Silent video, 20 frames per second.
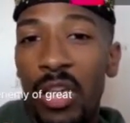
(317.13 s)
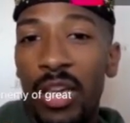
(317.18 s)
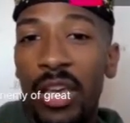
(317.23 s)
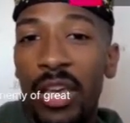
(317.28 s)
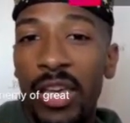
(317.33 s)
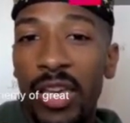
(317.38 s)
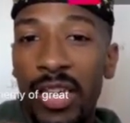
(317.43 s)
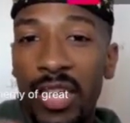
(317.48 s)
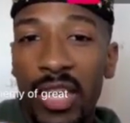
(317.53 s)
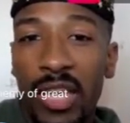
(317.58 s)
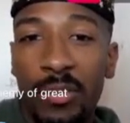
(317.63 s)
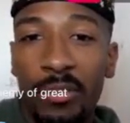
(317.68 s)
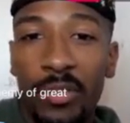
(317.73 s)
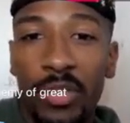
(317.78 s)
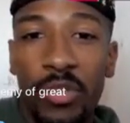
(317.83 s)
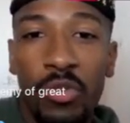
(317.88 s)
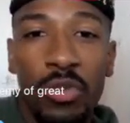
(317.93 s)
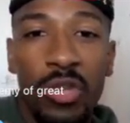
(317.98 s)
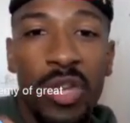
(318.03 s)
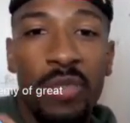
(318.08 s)
it comes,
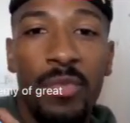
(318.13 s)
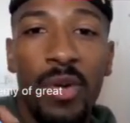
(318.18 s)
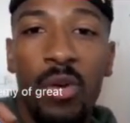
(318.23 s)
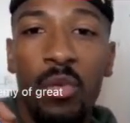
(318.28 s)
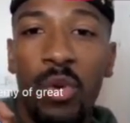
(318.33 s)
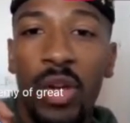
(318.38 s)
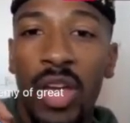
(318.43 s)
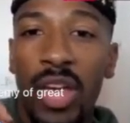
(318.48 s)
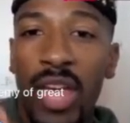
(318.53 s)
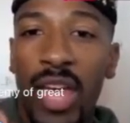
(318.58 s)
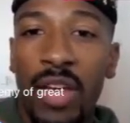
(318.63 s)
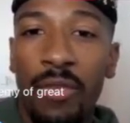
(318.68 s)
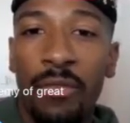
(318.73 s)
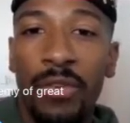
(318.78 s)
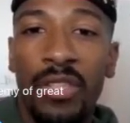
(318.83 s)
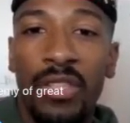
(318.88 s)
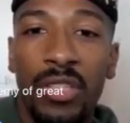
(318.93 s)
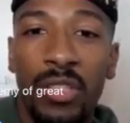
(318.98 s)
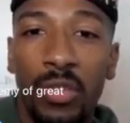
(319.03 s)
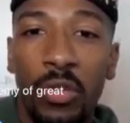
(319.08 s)
you come up with every
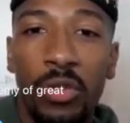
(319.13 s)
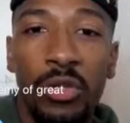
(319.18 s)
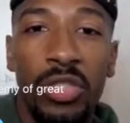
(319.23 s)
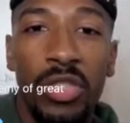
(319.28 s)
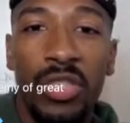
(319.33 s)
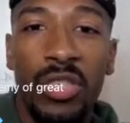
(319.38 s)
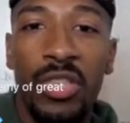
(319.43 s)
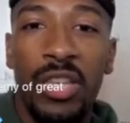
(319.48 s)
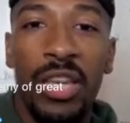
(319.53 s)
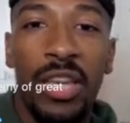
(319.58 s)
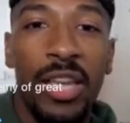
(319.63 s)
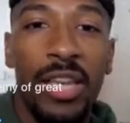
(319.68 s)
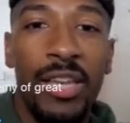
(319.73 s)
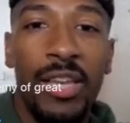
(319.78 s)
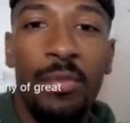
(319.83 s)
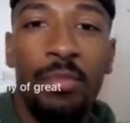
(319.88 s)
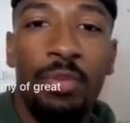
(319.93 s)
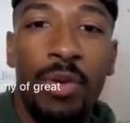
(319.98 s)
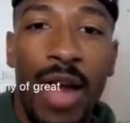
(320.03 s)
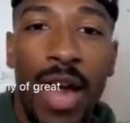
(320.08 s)
solution to any
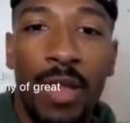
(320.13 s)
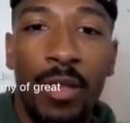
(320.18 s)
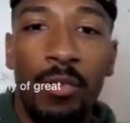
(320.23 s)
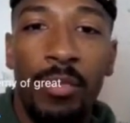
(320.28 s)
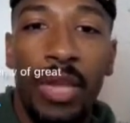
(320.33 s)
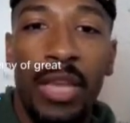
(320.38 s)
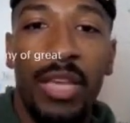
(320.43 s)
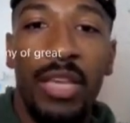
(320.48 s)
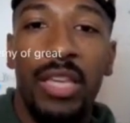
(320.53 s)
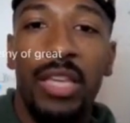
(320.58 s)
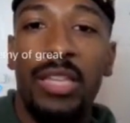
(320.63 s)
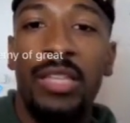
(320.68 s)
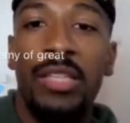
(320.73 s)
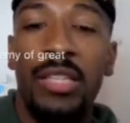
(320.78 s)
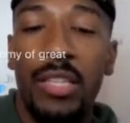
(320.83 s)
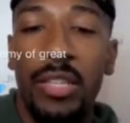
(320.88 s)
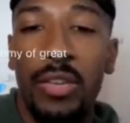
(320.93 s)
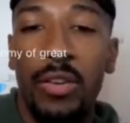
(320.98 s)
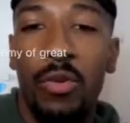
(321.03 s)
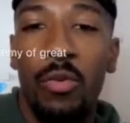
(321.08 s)
problem that gets
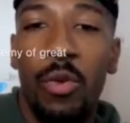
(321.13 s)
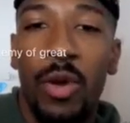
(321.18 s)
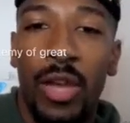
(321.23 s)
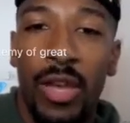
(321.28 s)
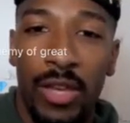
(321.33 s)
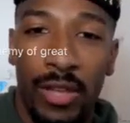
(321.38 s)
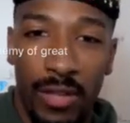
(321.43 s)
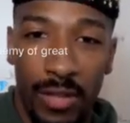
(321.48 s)
in your way.